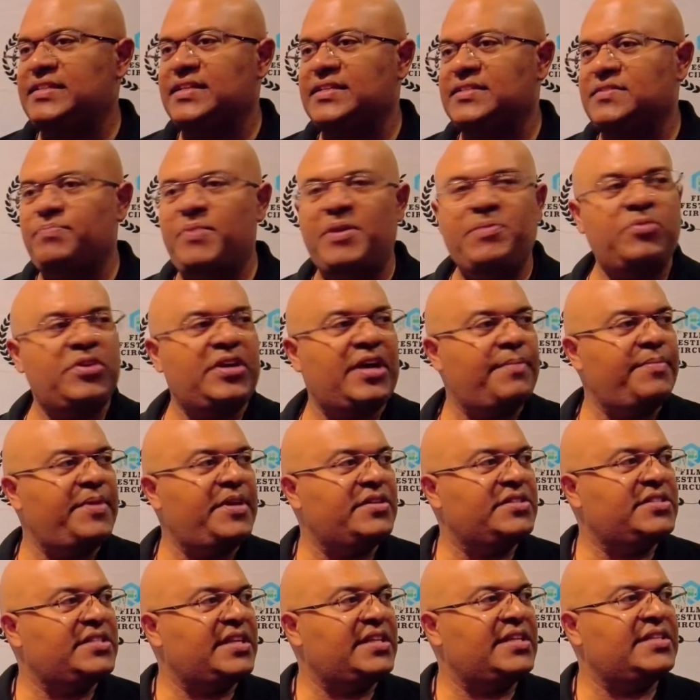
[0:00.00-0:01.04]
this. People come here
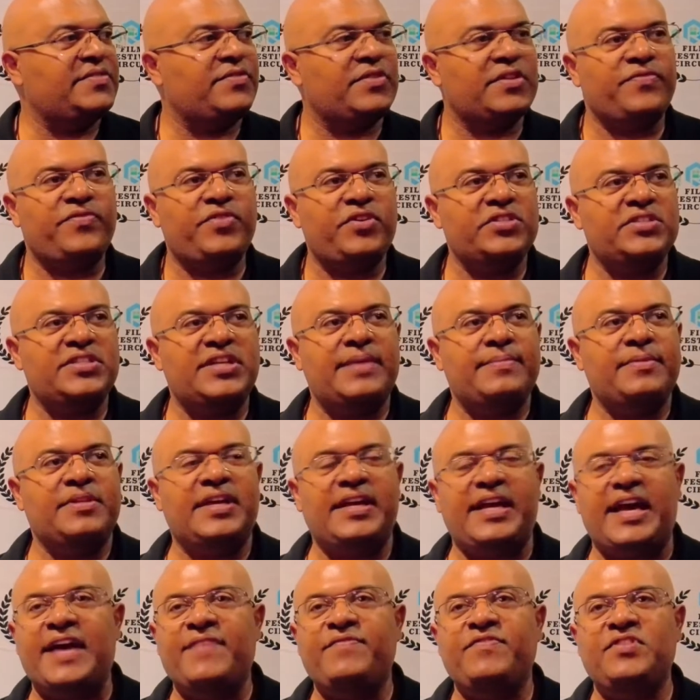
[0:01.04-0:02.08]
and see this for the first time. They're
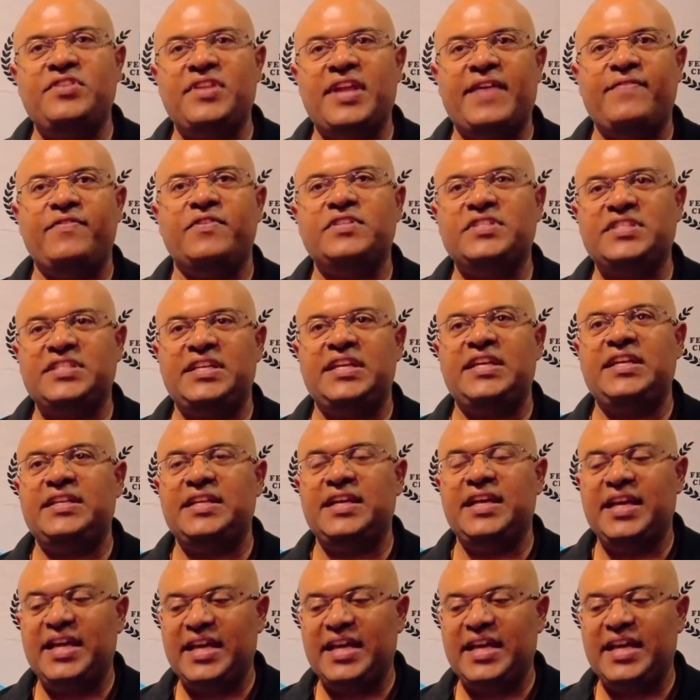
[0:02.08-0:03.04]
like, I've never seen